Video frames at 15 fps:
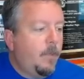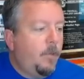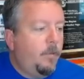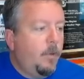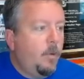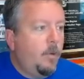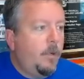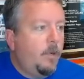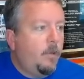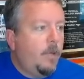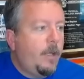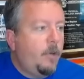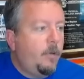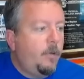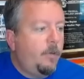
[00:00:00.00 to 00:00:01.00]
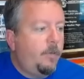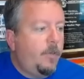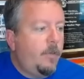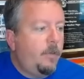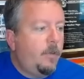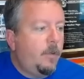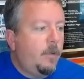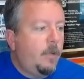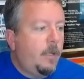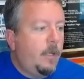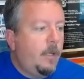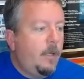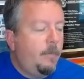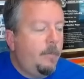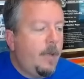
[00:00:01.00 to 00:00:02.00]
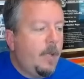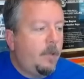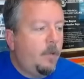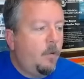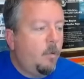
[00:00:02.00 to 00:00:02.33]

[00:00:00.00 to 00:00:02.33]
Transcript: zone here later in the season and impacted